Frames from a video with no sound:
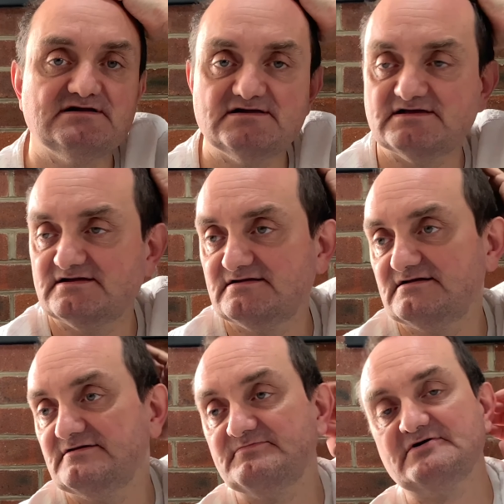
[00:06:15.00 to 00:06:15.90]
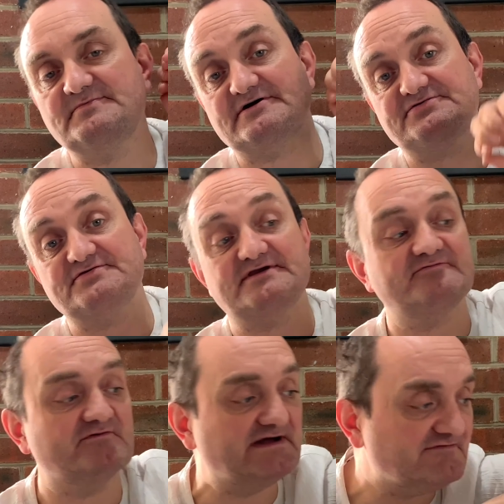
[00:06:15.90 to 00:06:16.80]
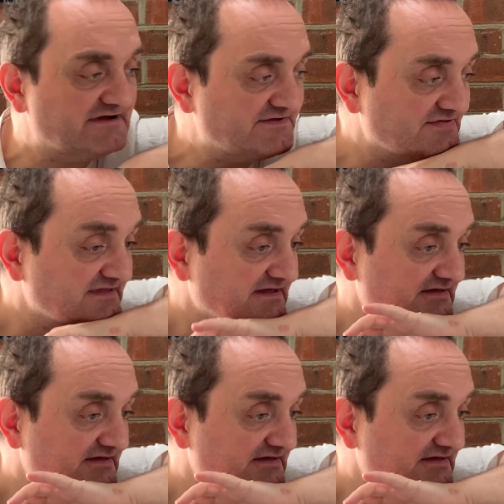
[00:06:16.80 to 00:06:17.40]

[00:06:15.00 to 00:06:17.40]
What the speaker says: it bypasses it for that reason.